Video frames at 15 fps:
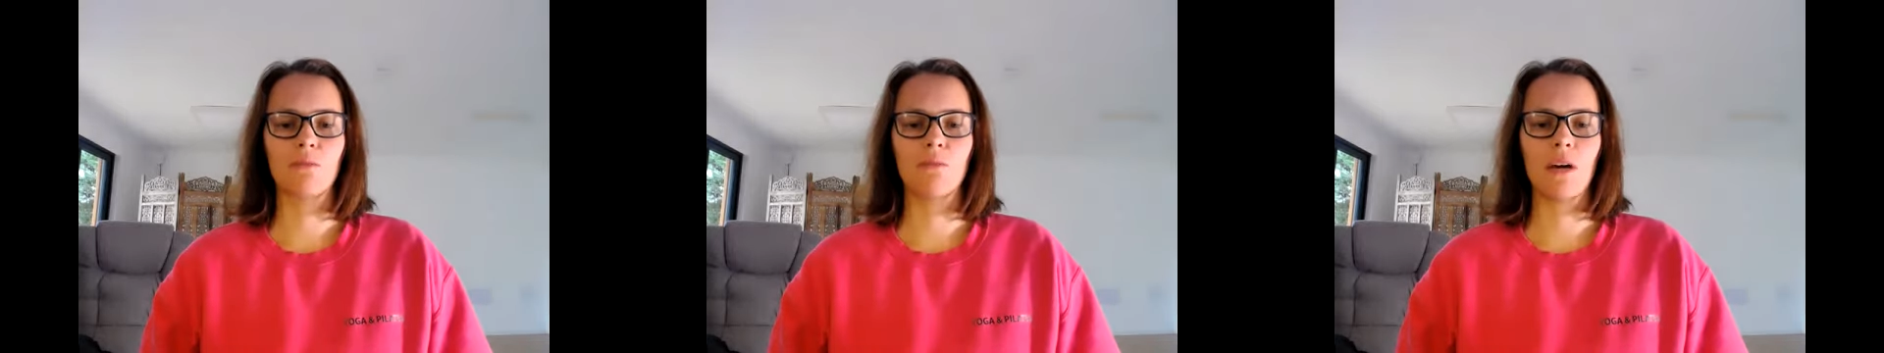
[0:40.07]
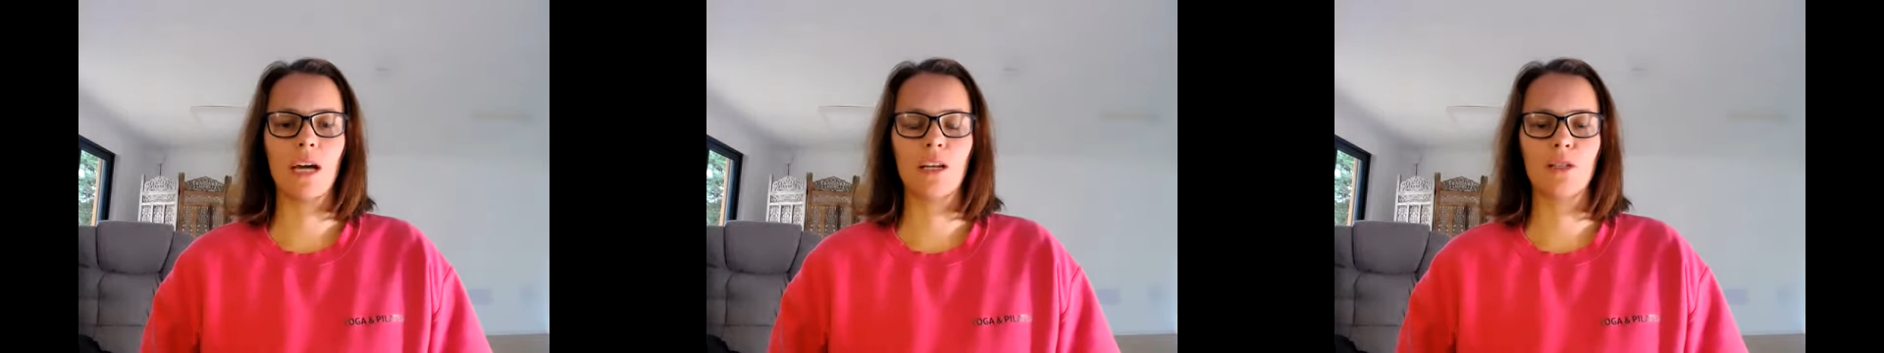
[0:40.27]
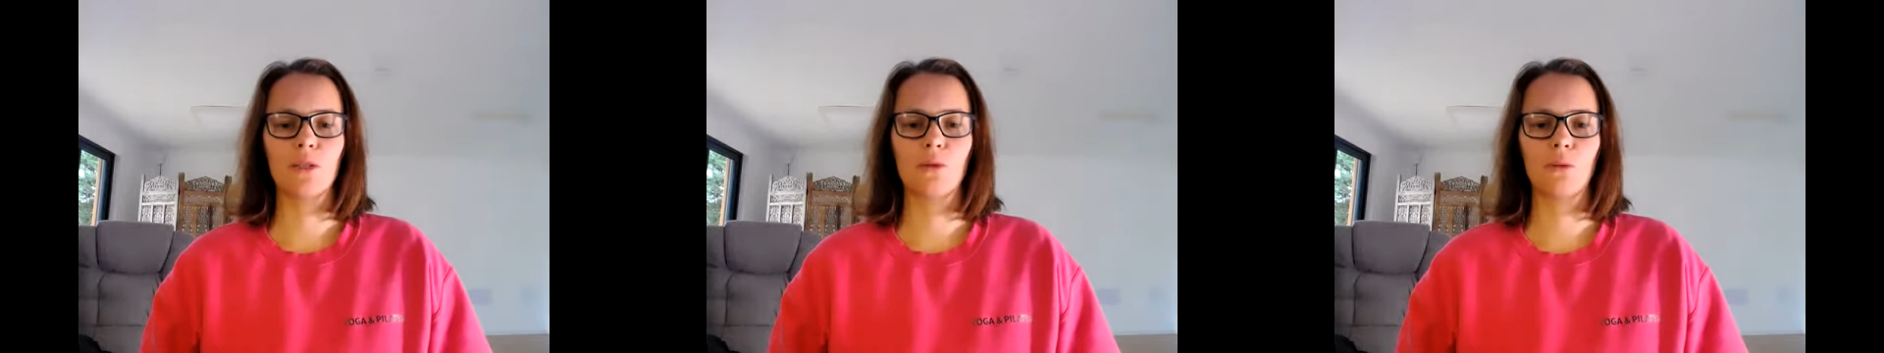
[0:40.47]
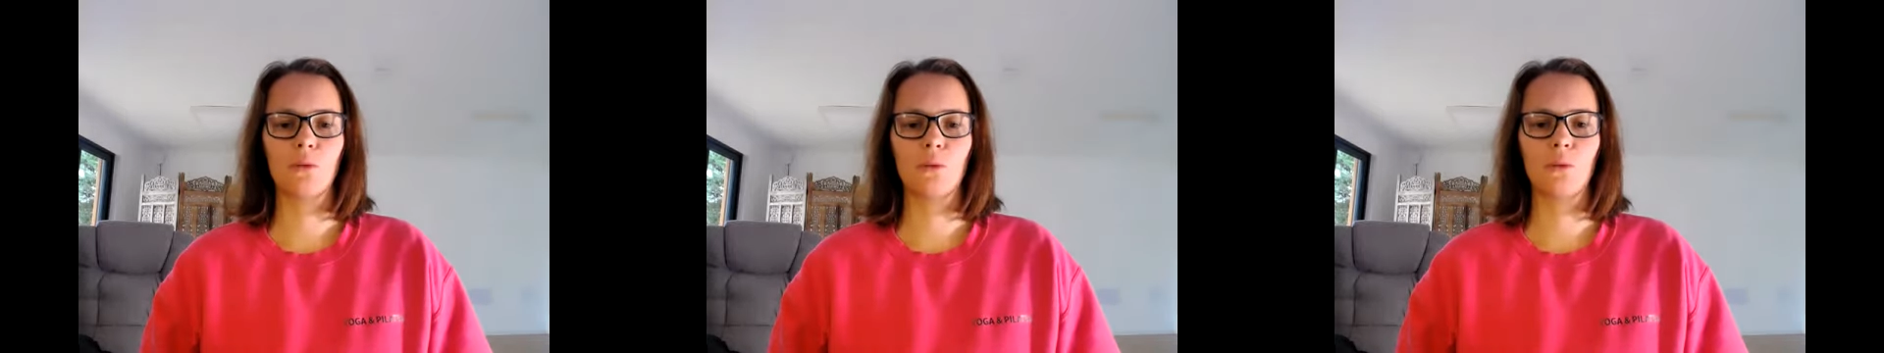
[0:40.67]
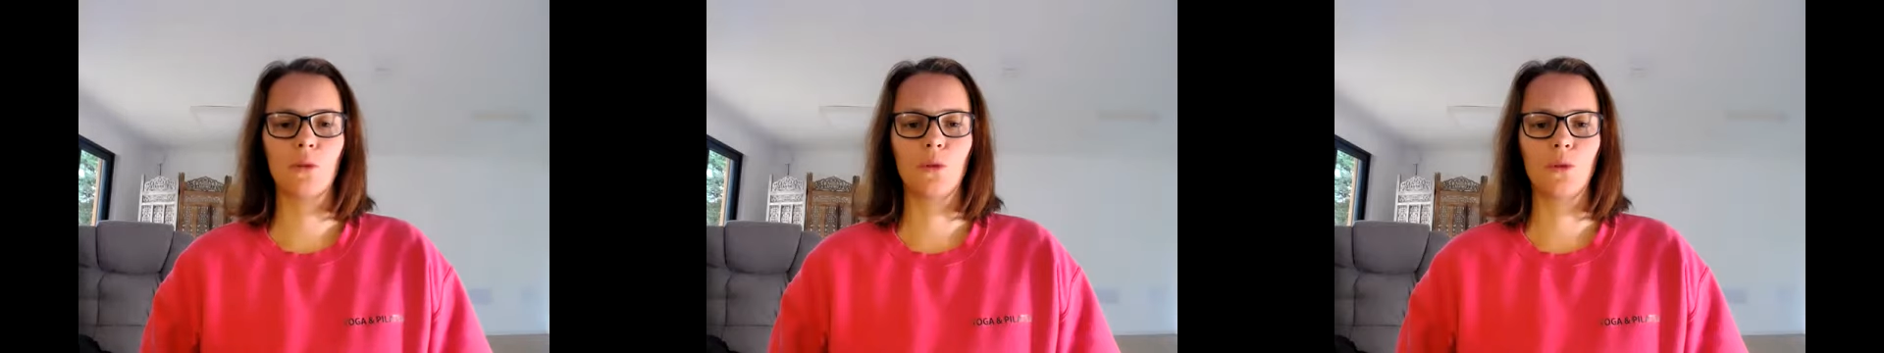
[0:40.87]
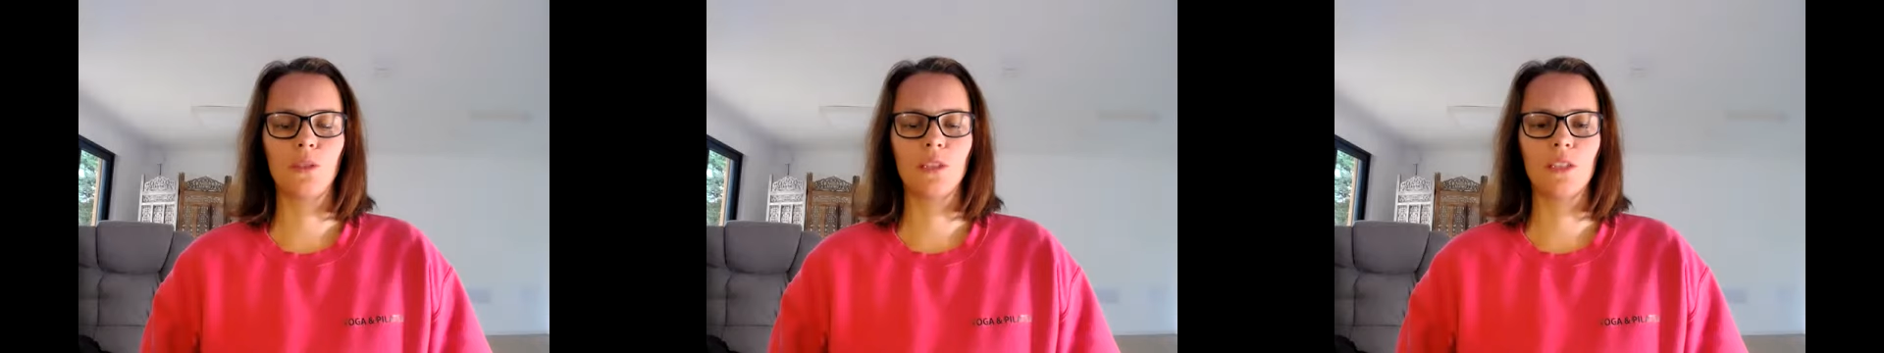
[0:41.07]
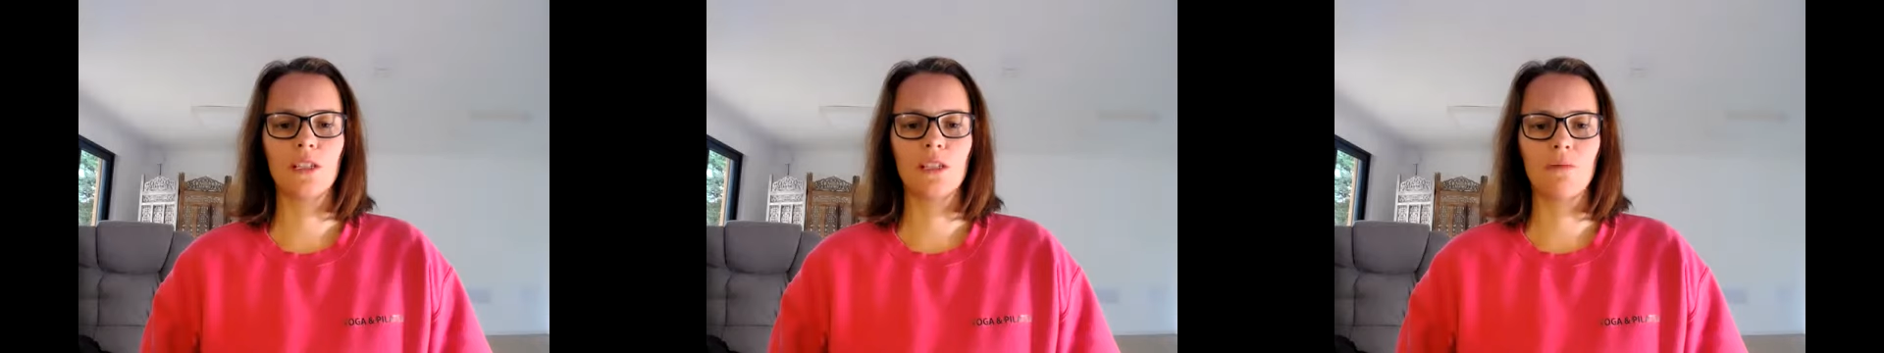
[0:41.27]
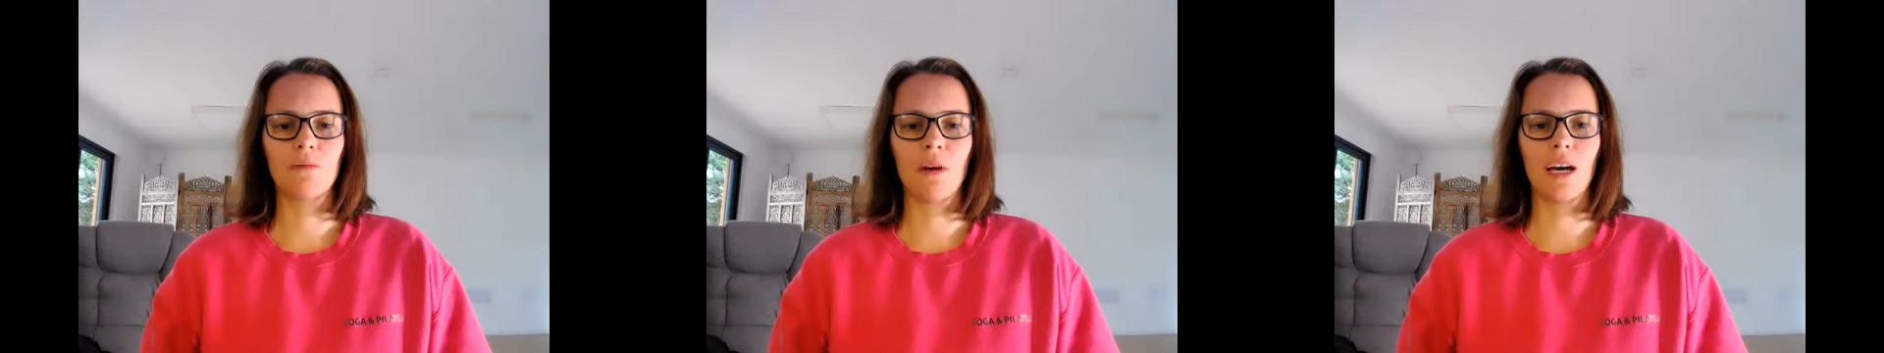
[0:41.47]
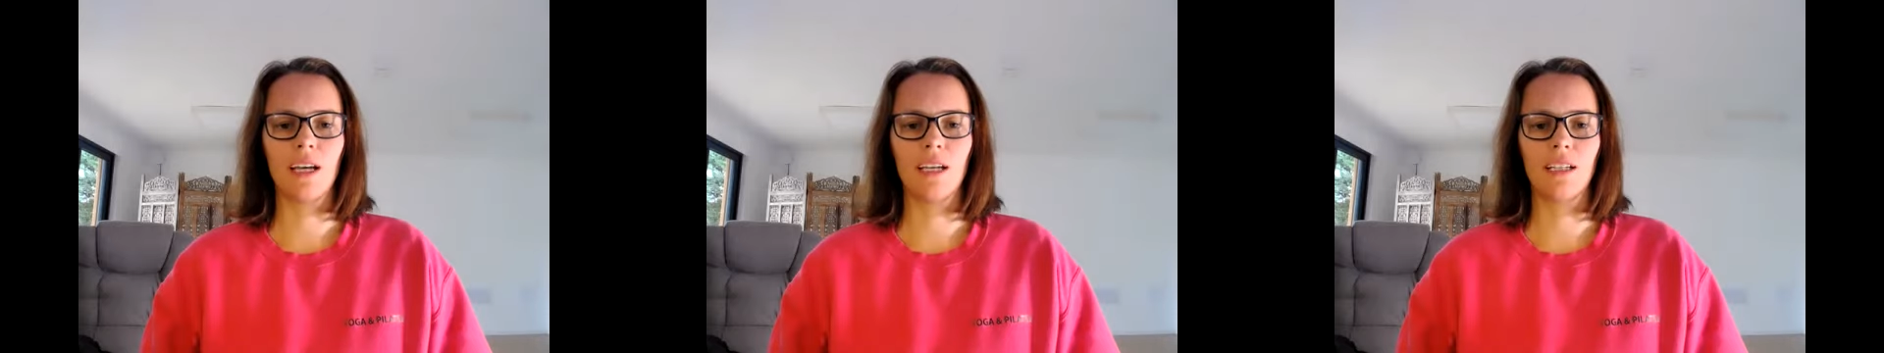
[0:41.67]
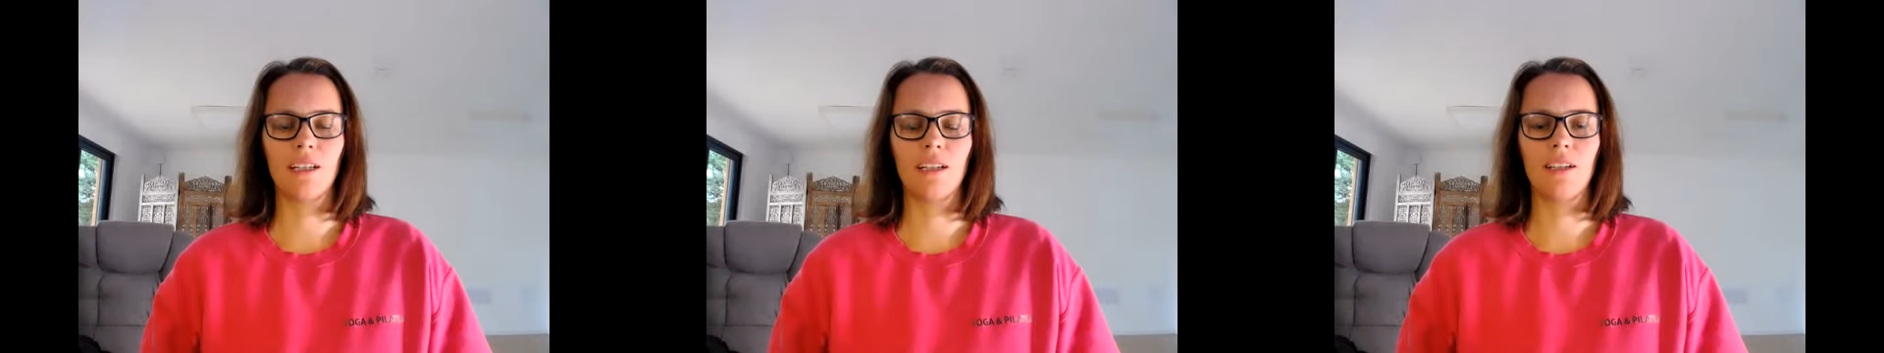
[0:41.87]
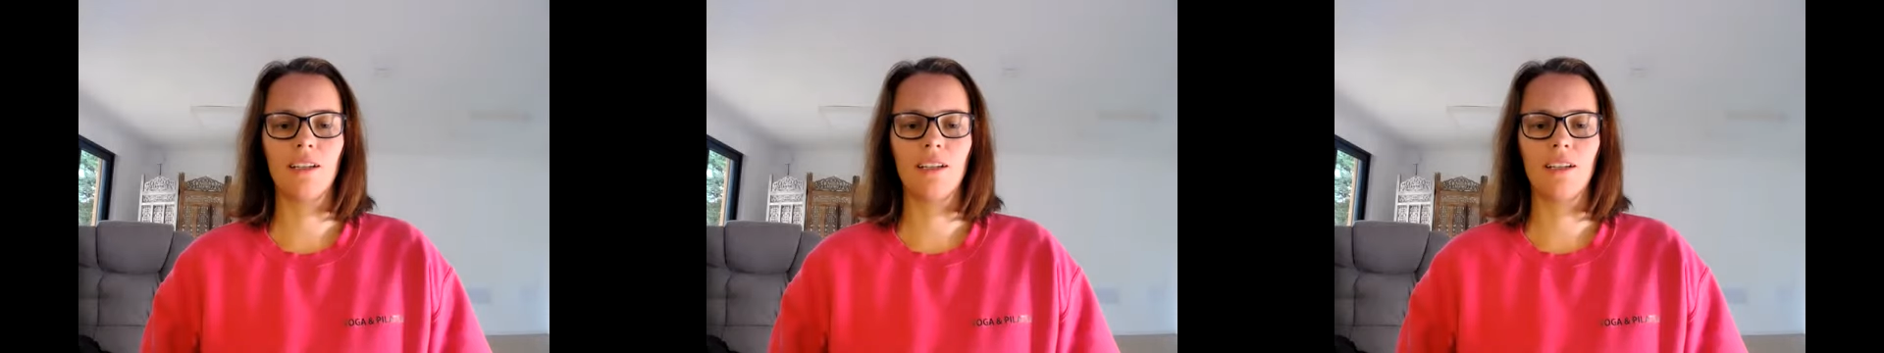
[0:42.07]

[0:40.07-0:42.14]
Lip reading: back toward the spine.